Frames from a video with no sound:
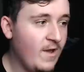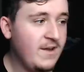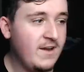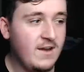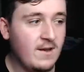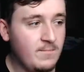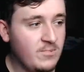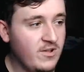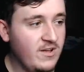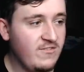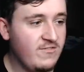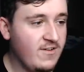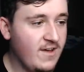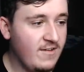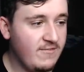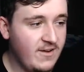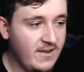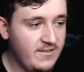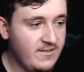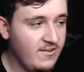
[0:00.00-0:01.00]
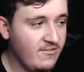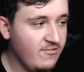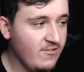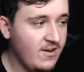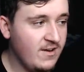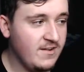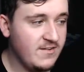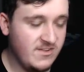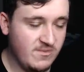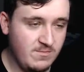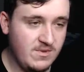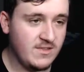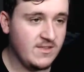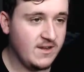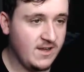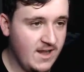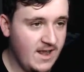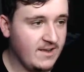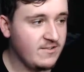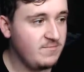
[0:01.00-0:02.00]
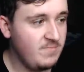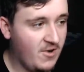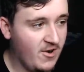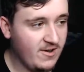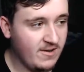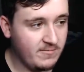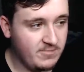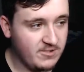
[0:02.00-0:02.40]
we're ready to play Five Nights at Freddy's and be the next